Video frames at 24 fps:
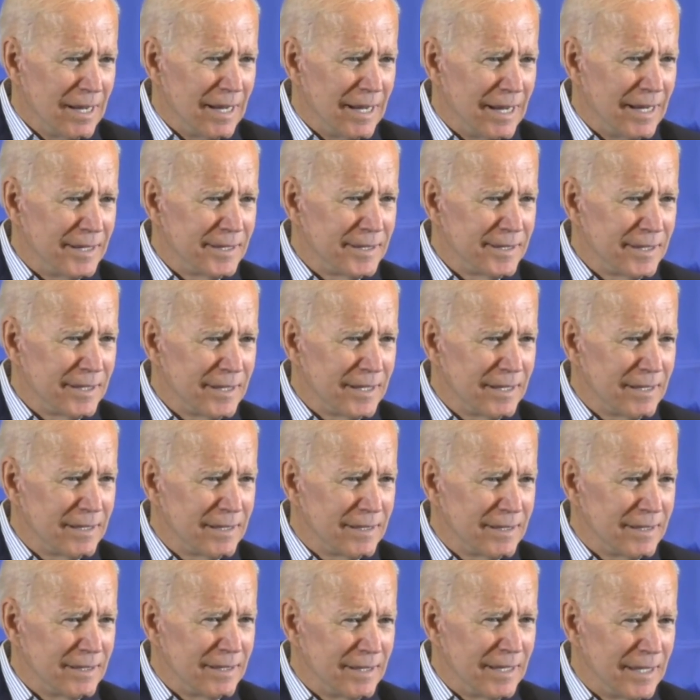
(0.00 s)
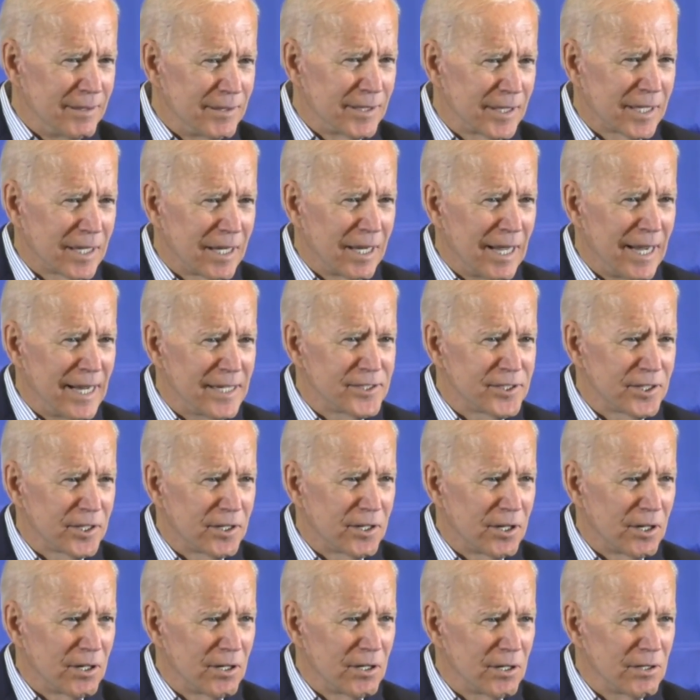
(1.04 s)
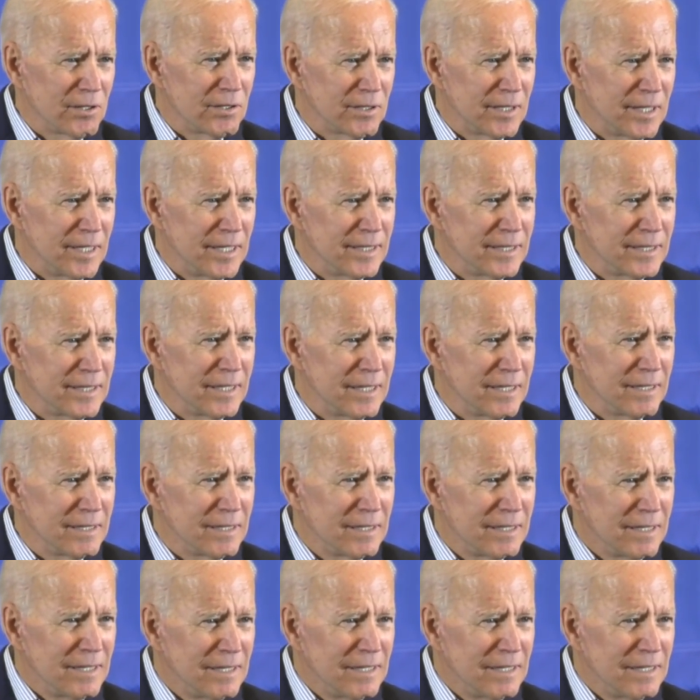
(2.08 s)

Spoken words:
And the clash occurred, and